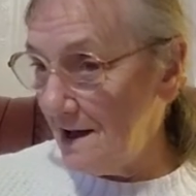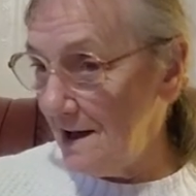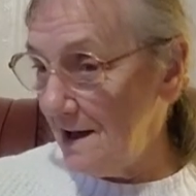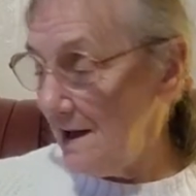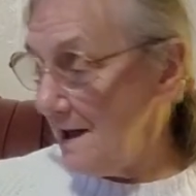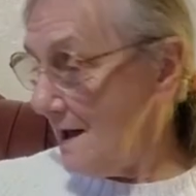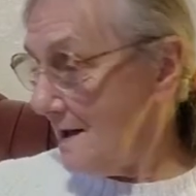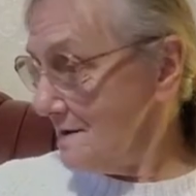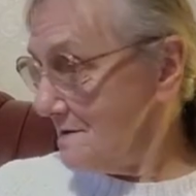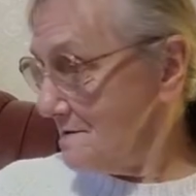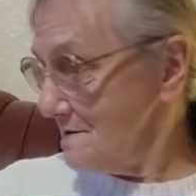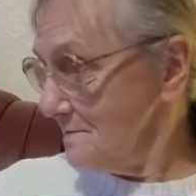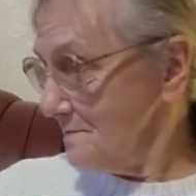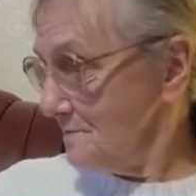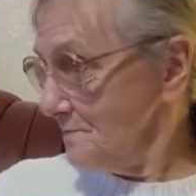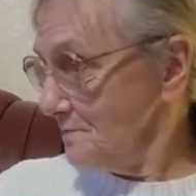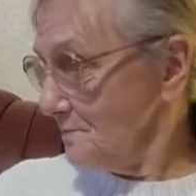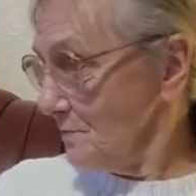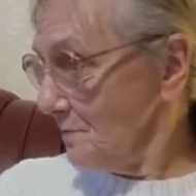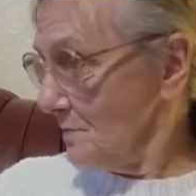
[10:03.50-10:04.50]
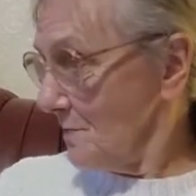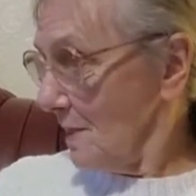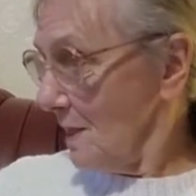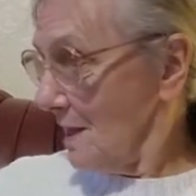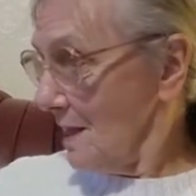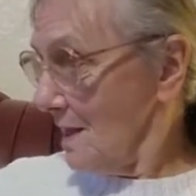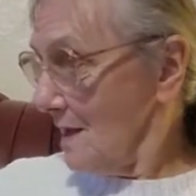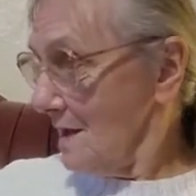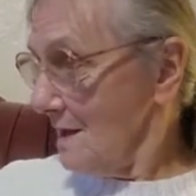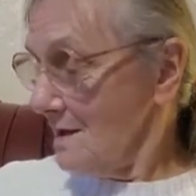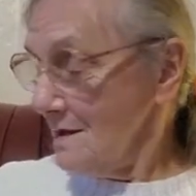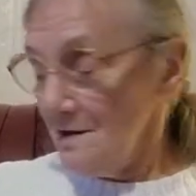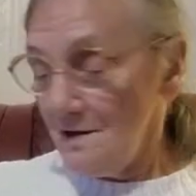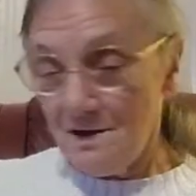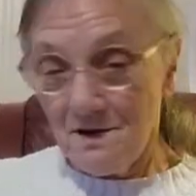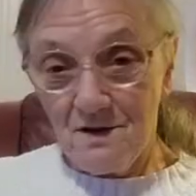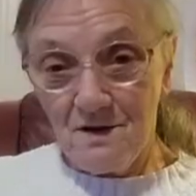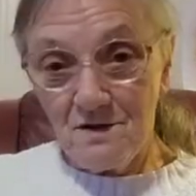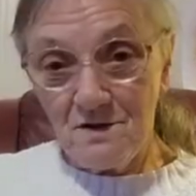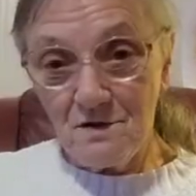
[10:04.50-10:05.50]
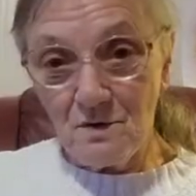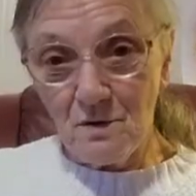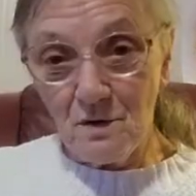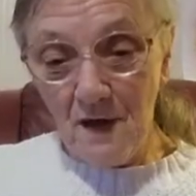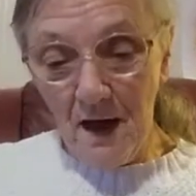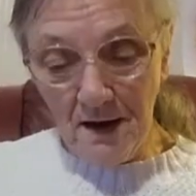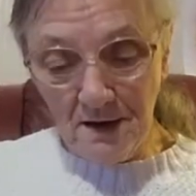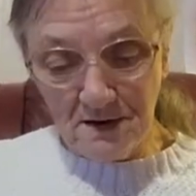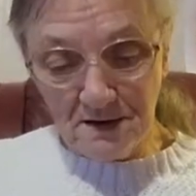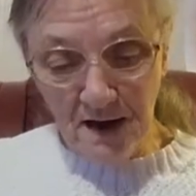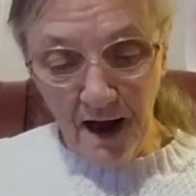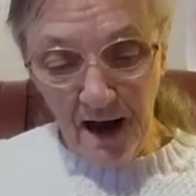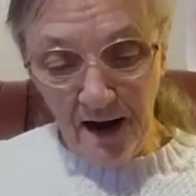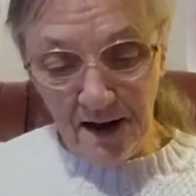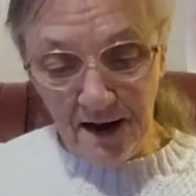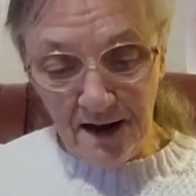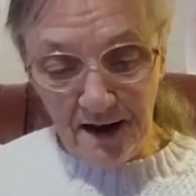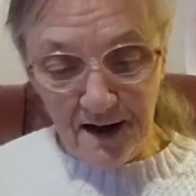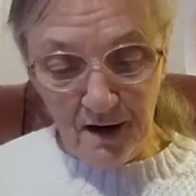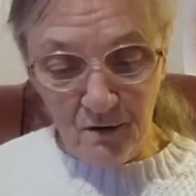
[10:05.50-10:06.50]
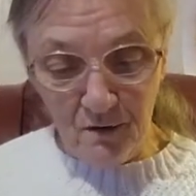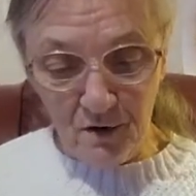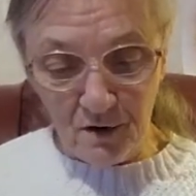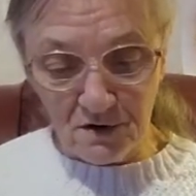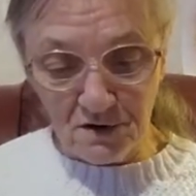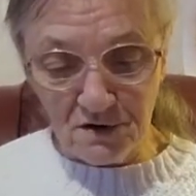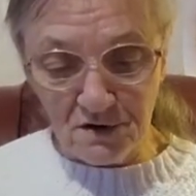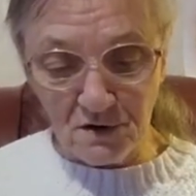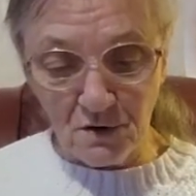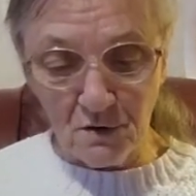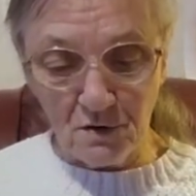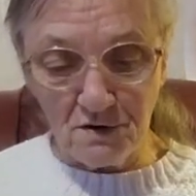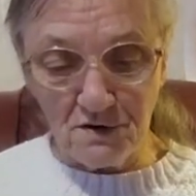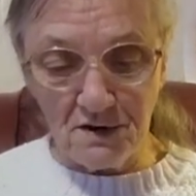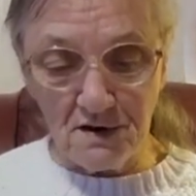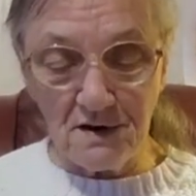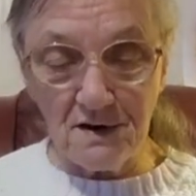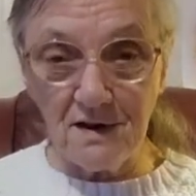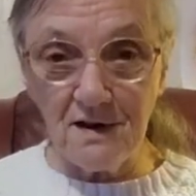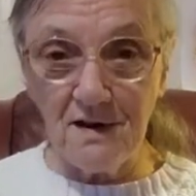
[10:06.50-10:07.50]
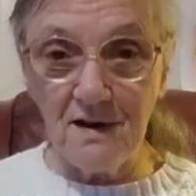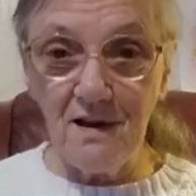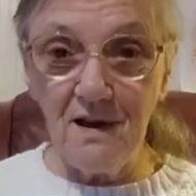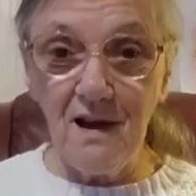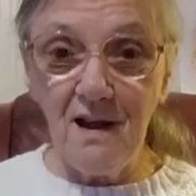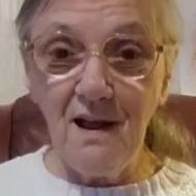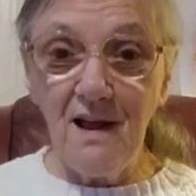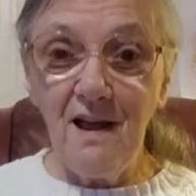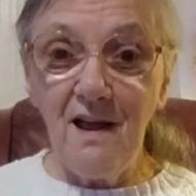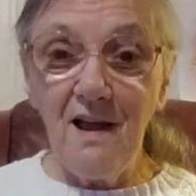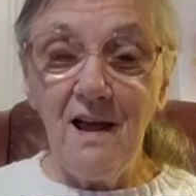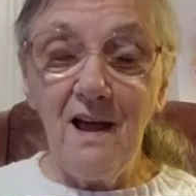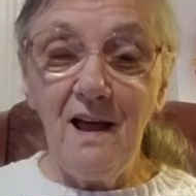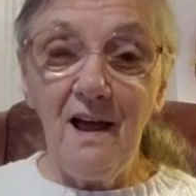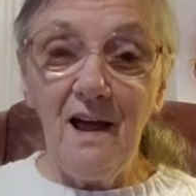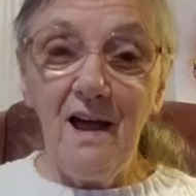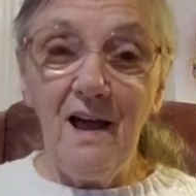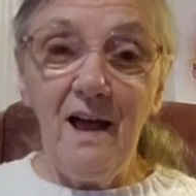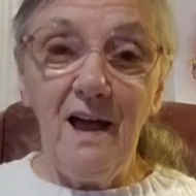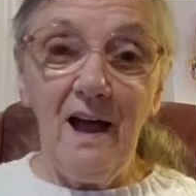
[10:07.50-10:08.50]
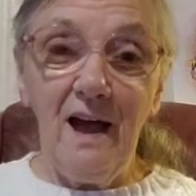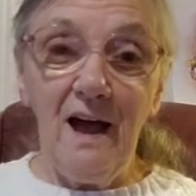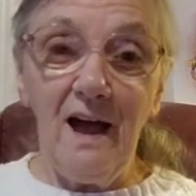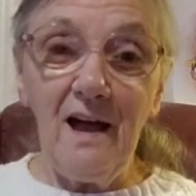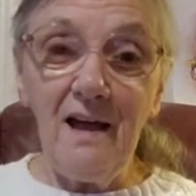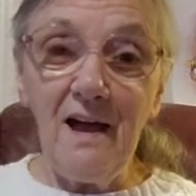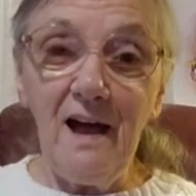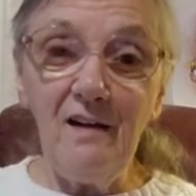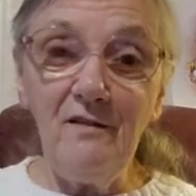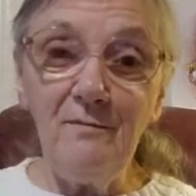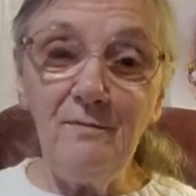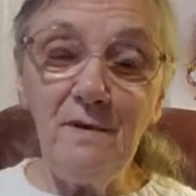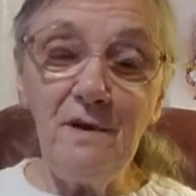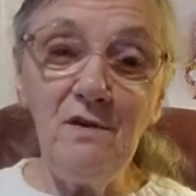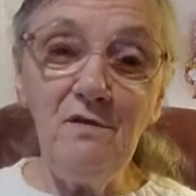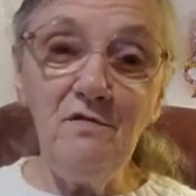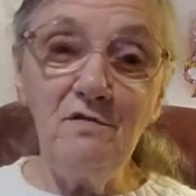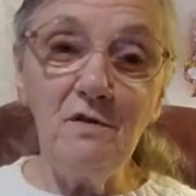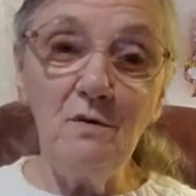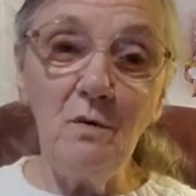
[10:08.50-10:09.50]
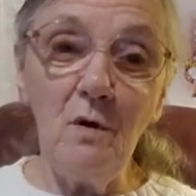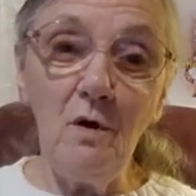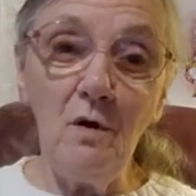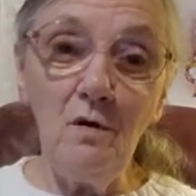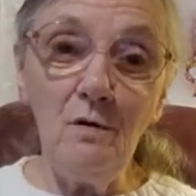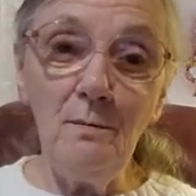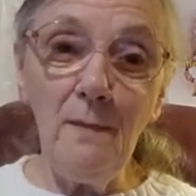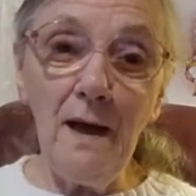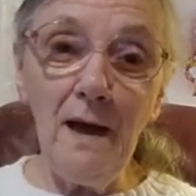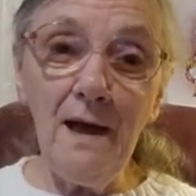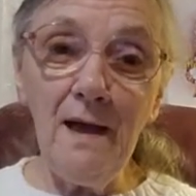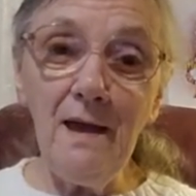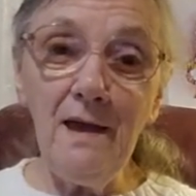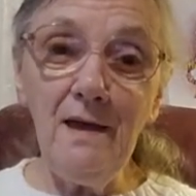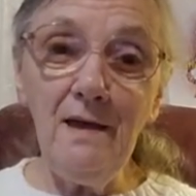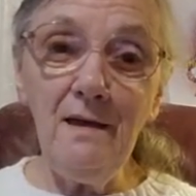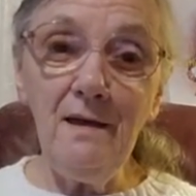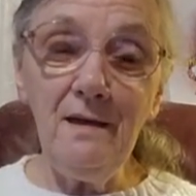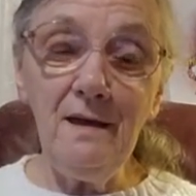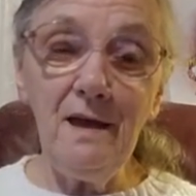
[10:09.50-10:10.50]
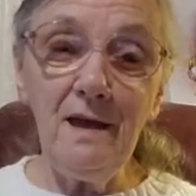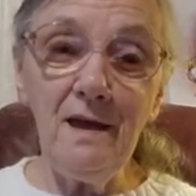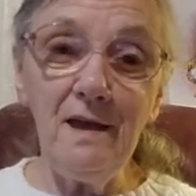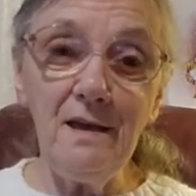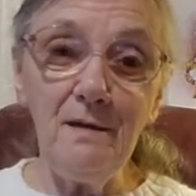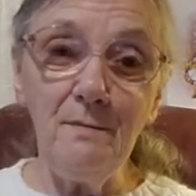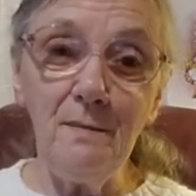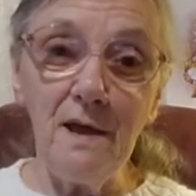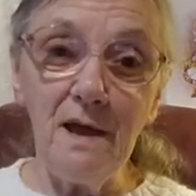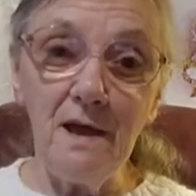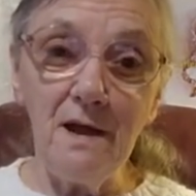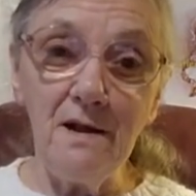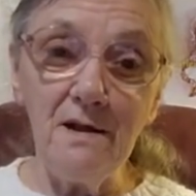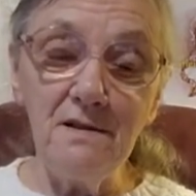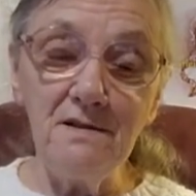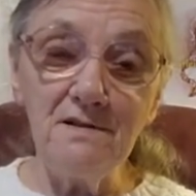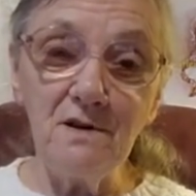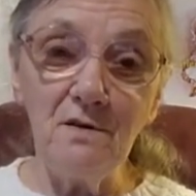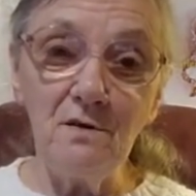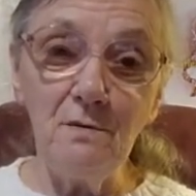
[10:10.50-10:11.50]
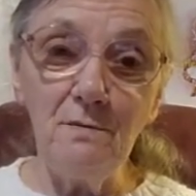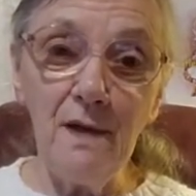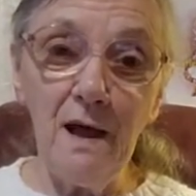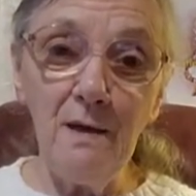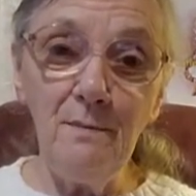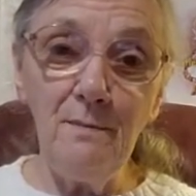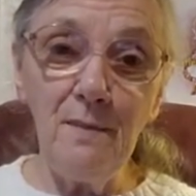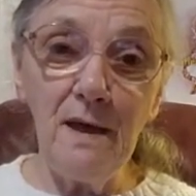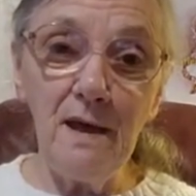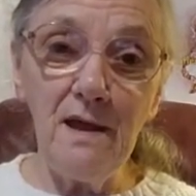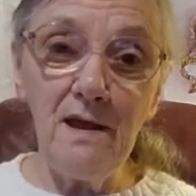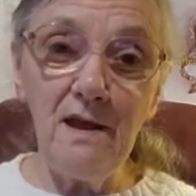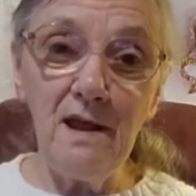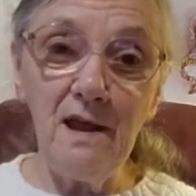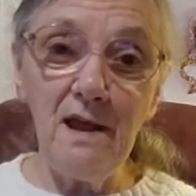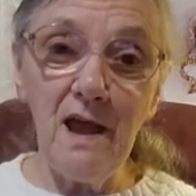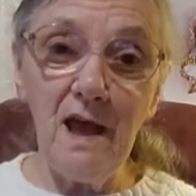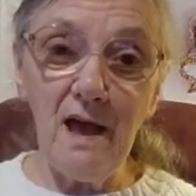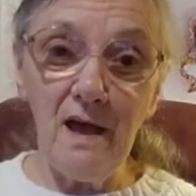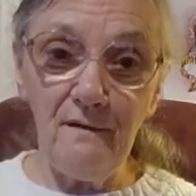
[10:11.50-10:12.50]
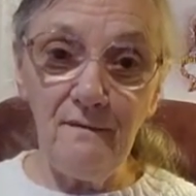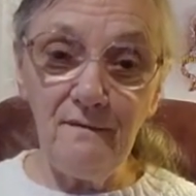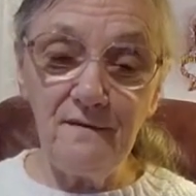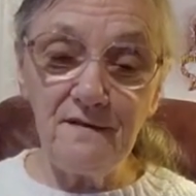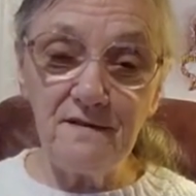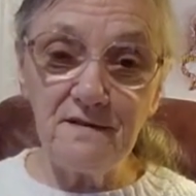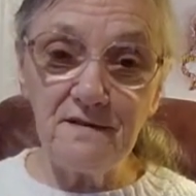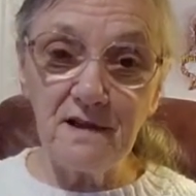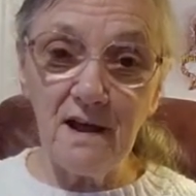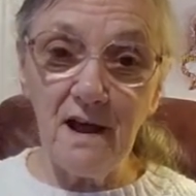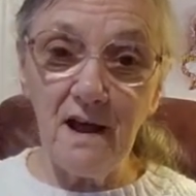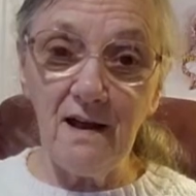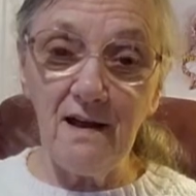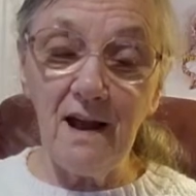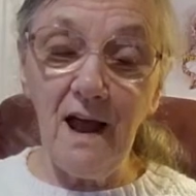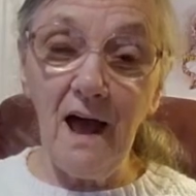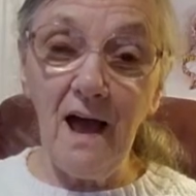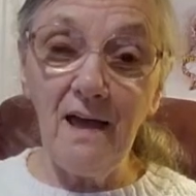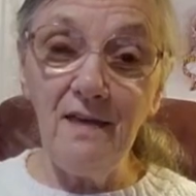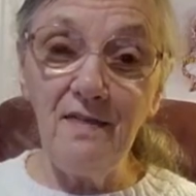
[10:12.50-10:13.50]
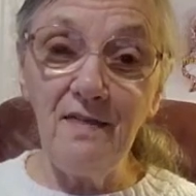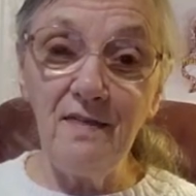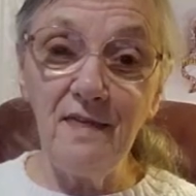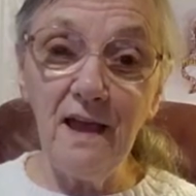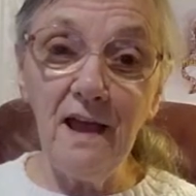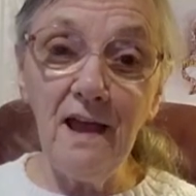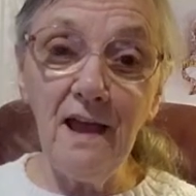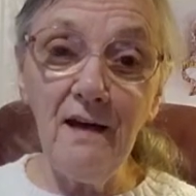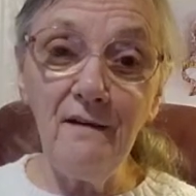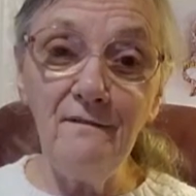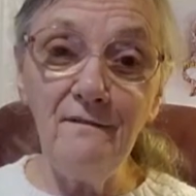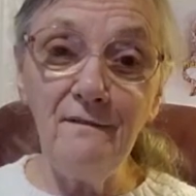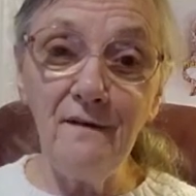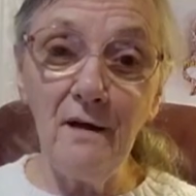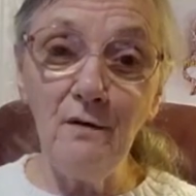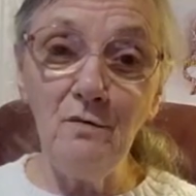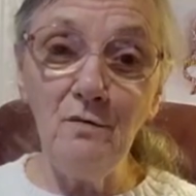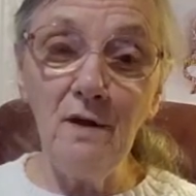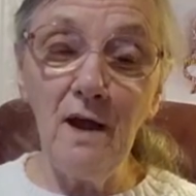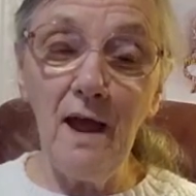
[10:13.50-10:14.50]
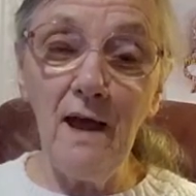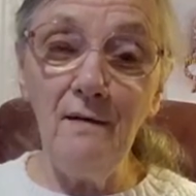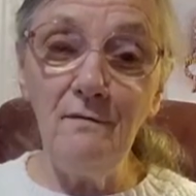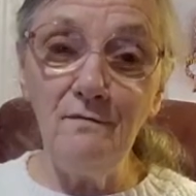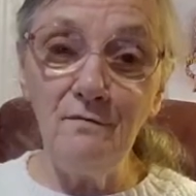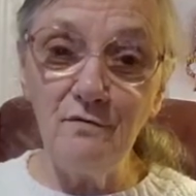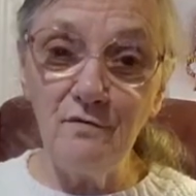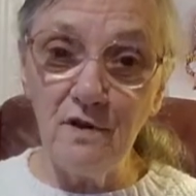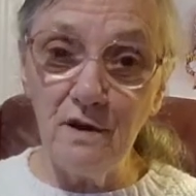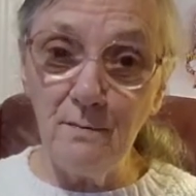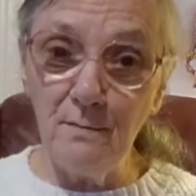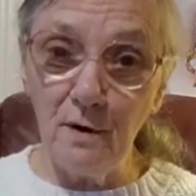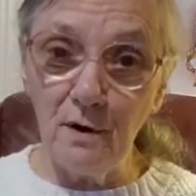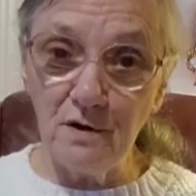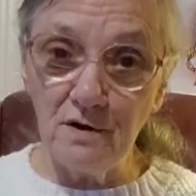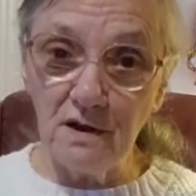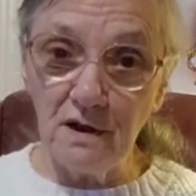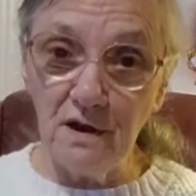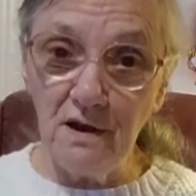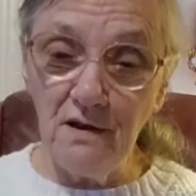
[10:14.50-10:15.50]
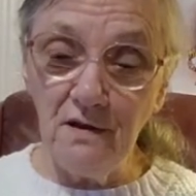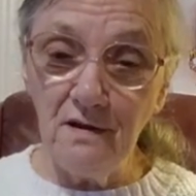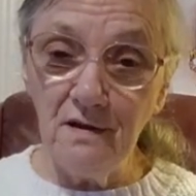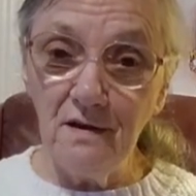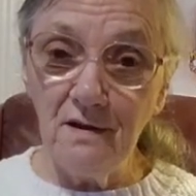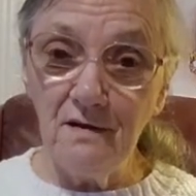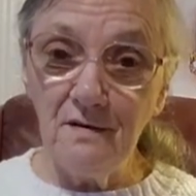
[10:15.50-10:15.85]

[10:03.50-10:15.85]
I get. So that's that little one sorted. And I have been through all my emails, all my PDFs, and I think I've found everybody